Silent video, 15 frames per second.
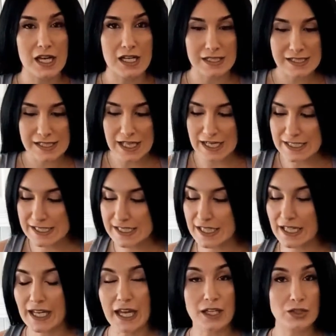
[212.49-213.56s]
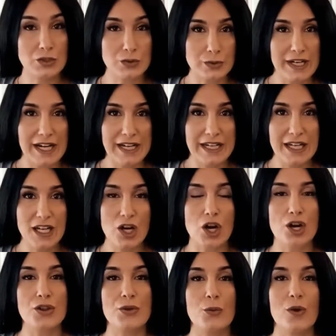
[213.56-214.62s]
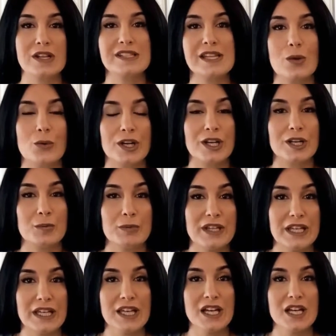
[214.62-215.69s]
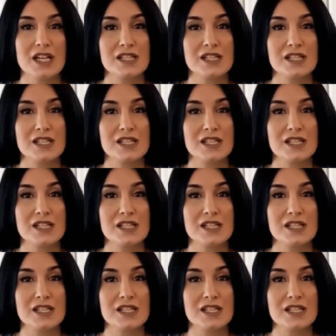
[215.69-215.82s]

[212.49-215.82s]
slicing and grating are the ones that we're gonna be